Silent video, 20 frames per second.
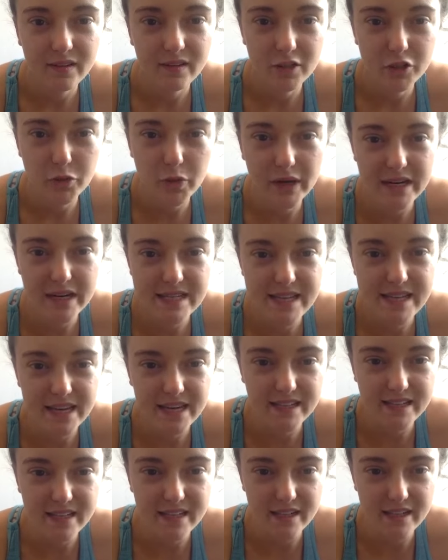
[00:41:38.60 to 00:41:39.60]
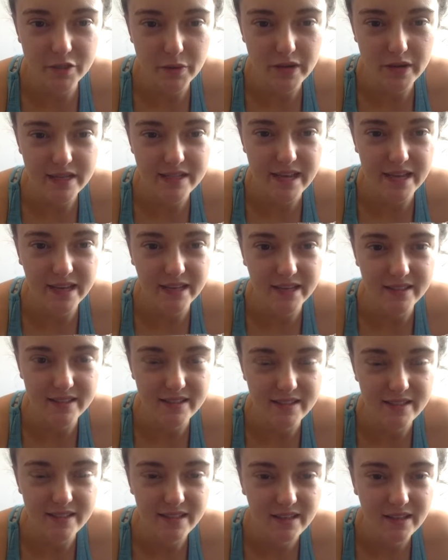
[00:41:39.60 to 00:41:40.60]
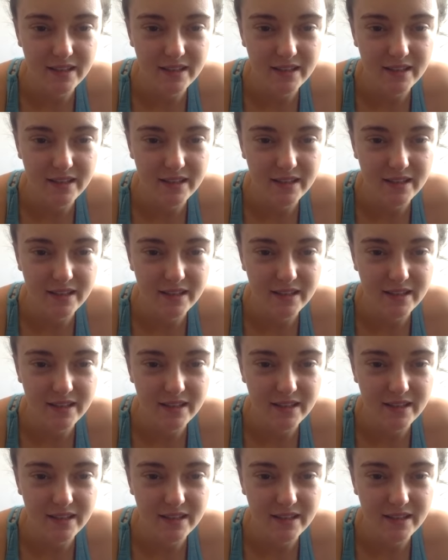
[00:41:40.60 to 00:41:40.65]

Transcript: 20 seconds, guys, 20 seconds.